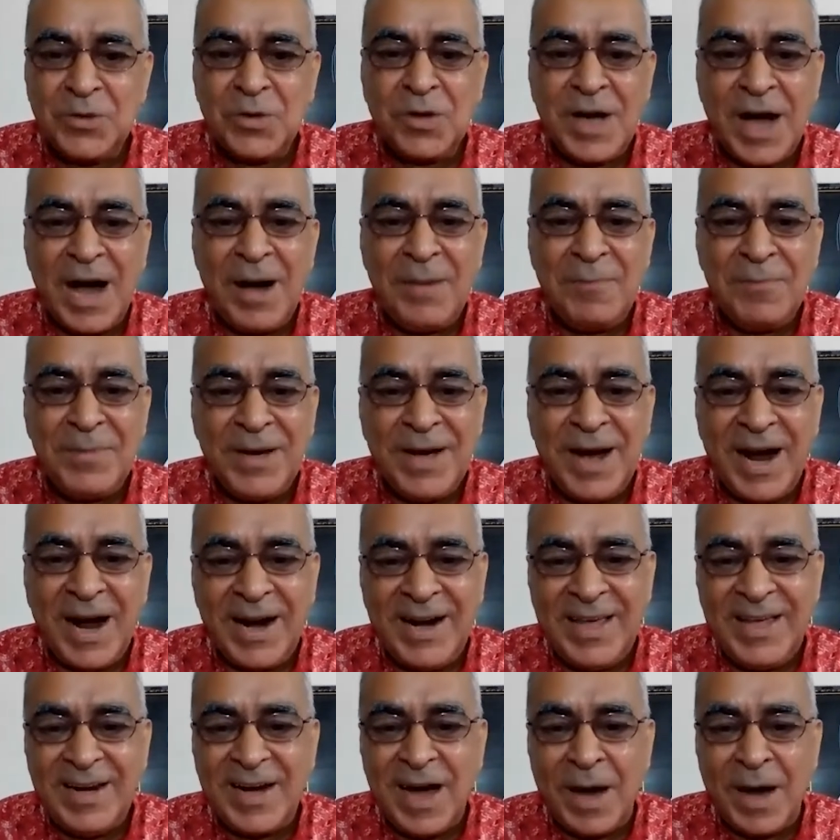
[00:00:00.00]
jo kaam
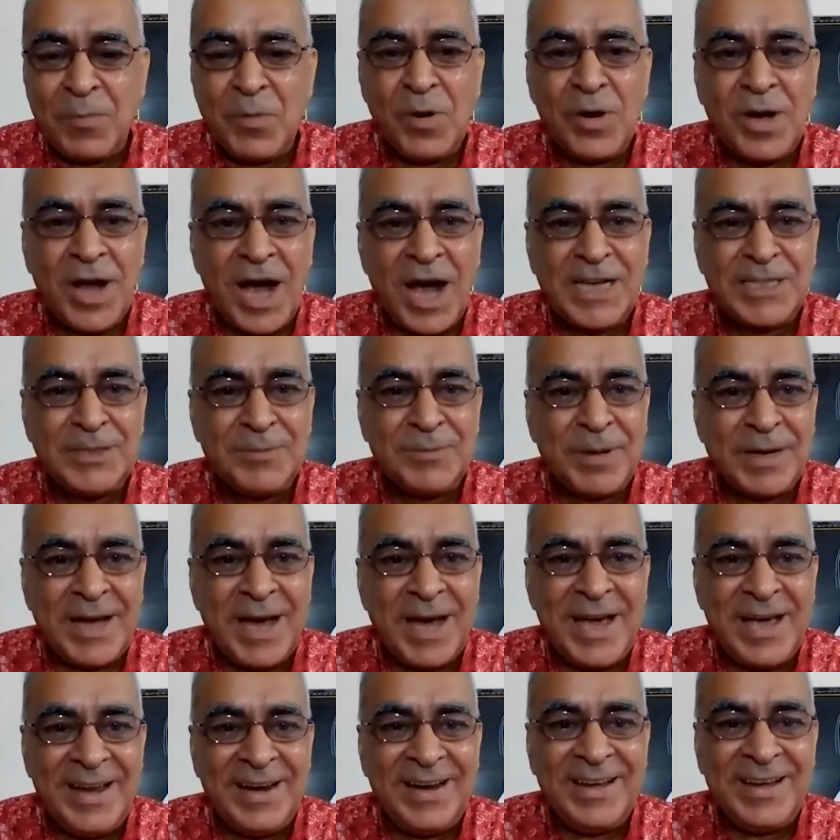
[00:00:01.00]
bigade, Ramo kaaj
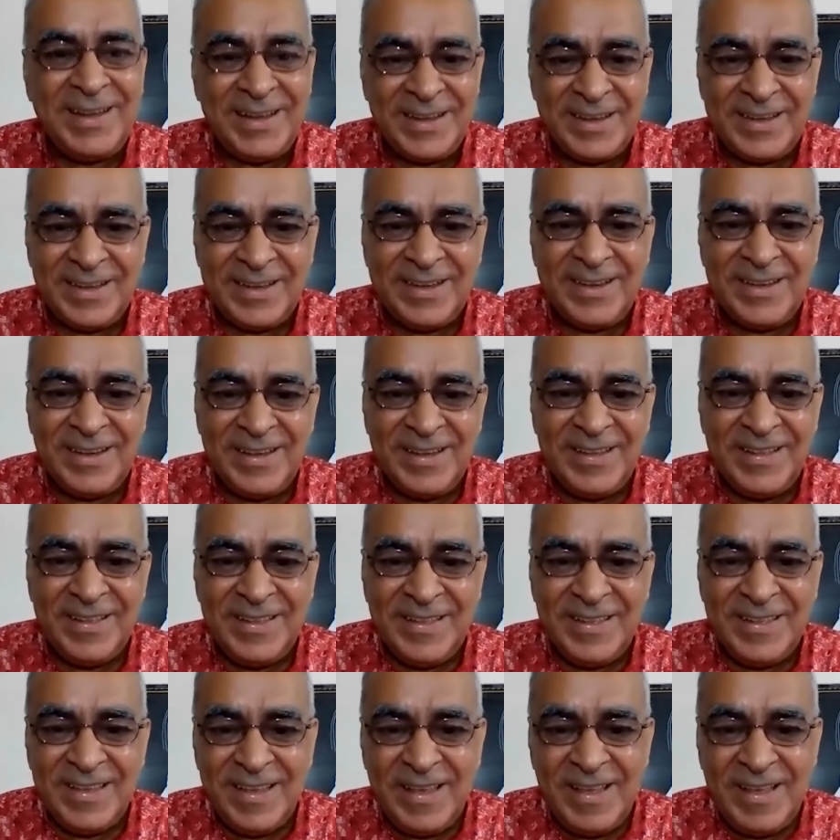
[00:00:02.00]
banaye re.
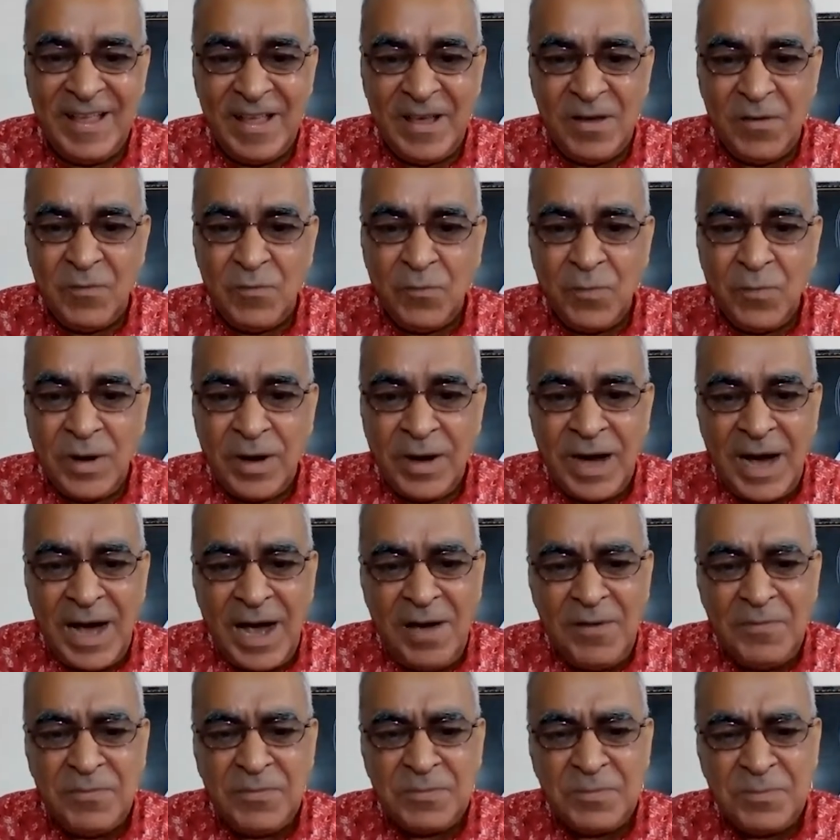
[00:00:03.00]
I
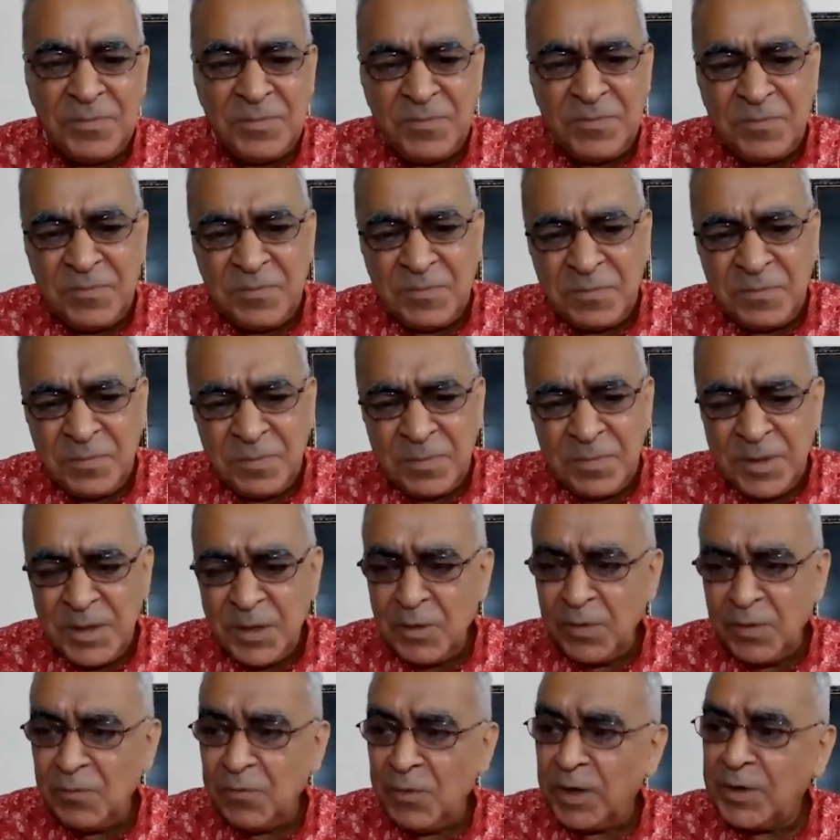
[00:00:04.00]
have,
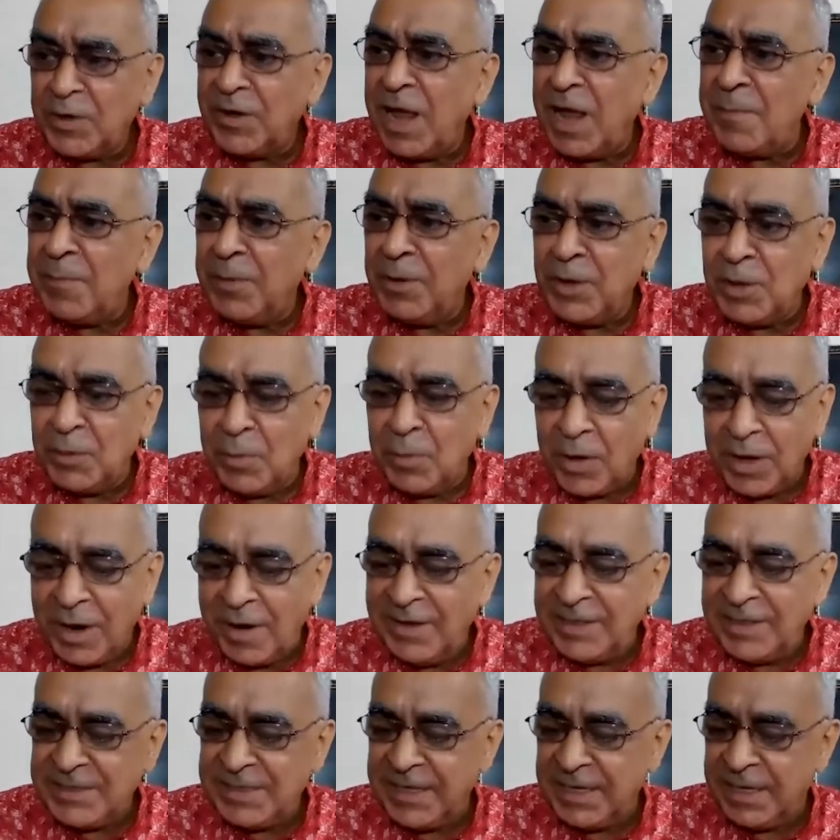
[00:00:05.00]
what will happen tomorrow?
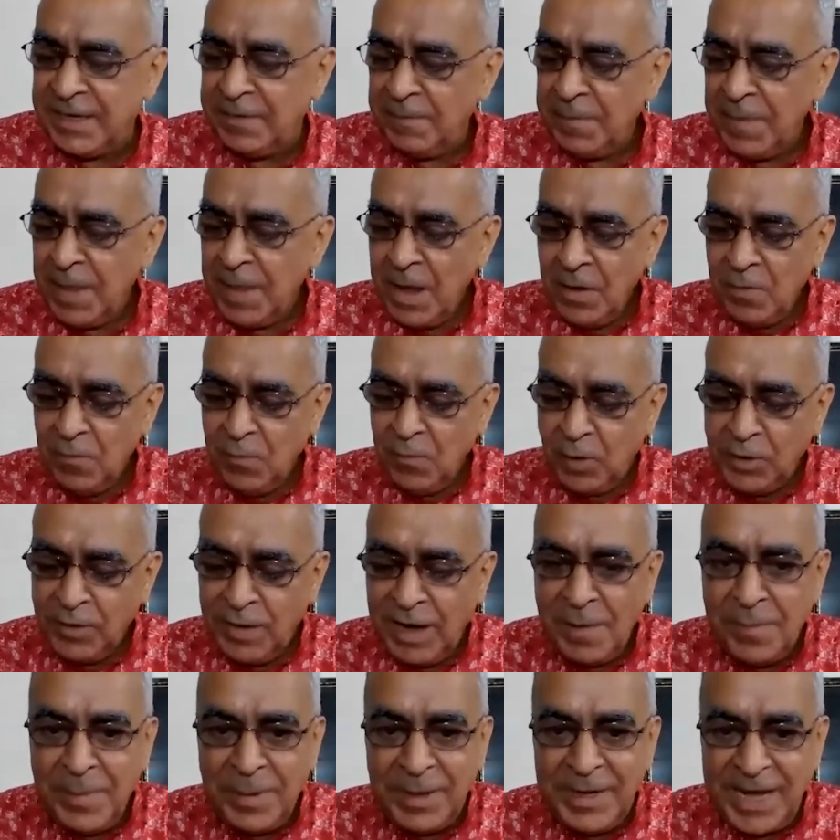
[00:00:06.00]
I'll say, what will
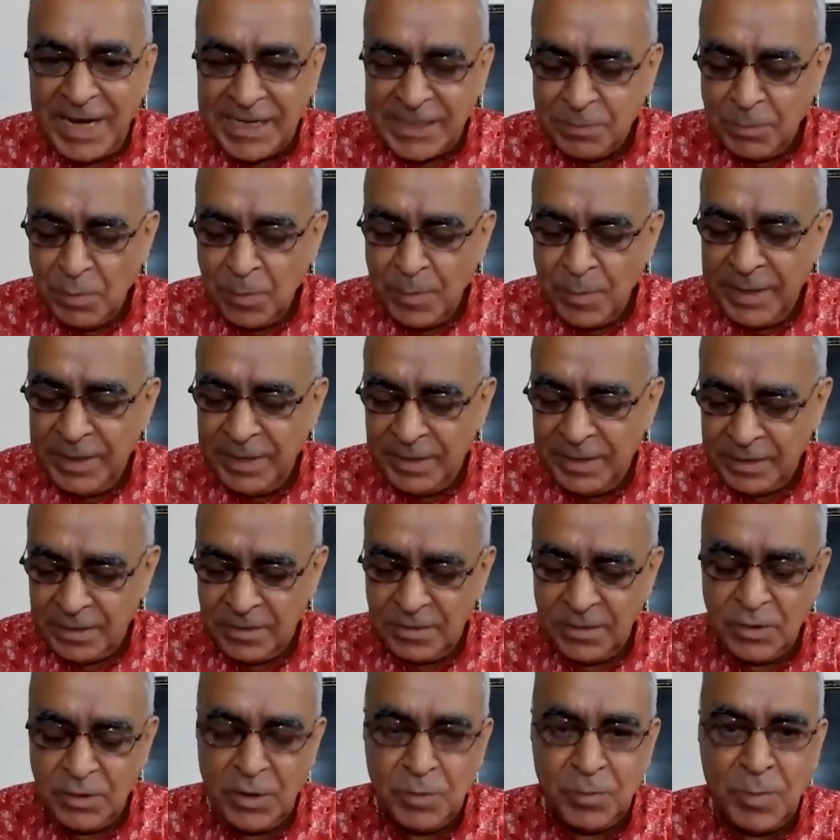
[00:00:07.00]
happen next moment,
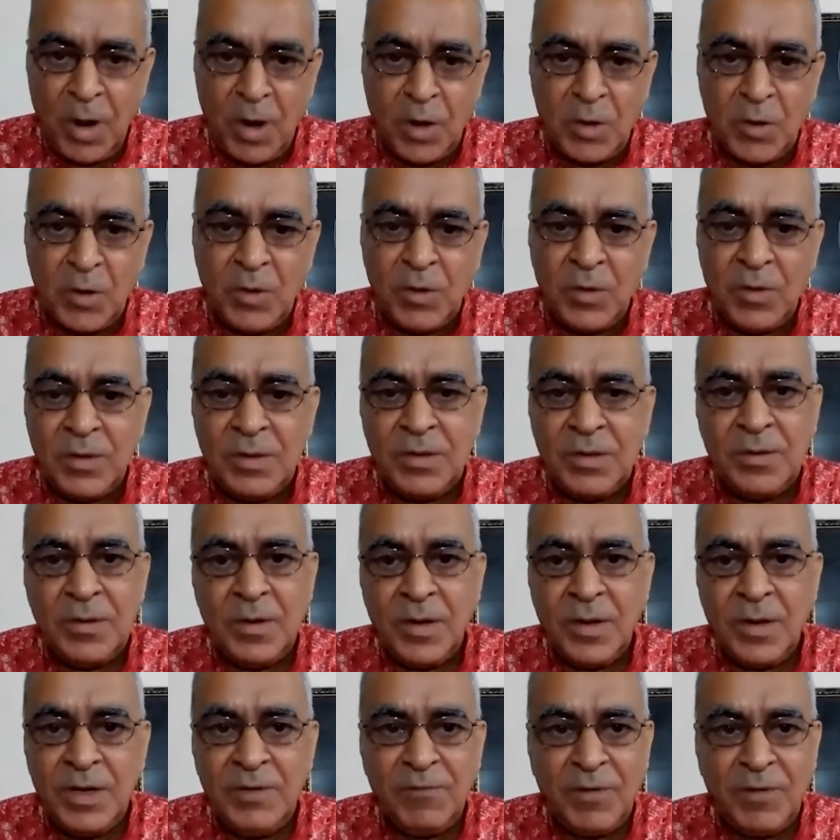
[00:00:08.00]
tomorrow?
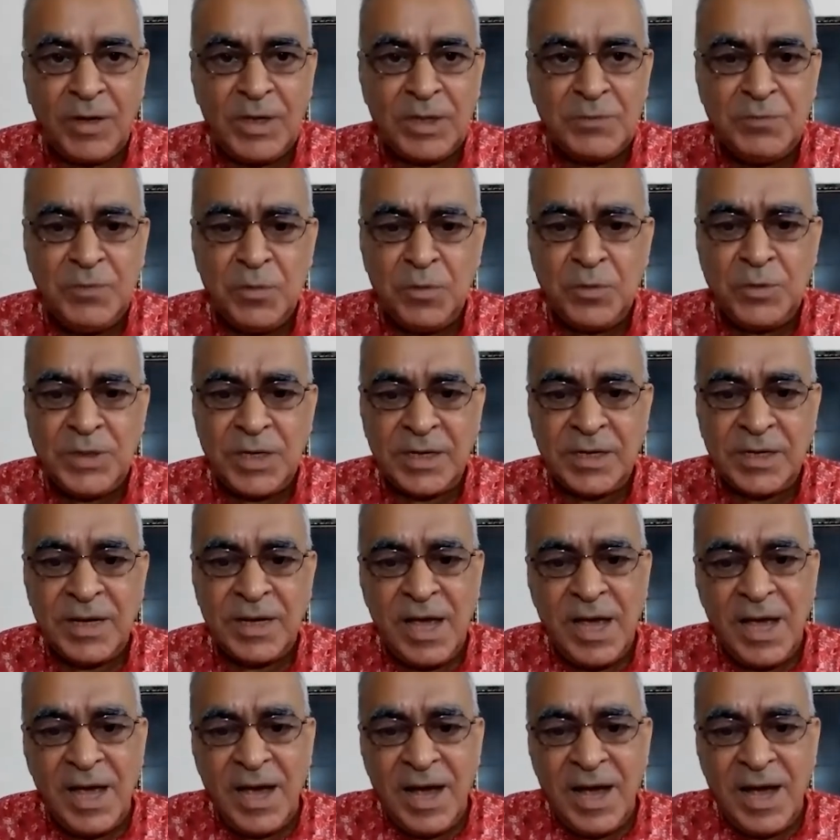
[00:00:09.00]
What is future?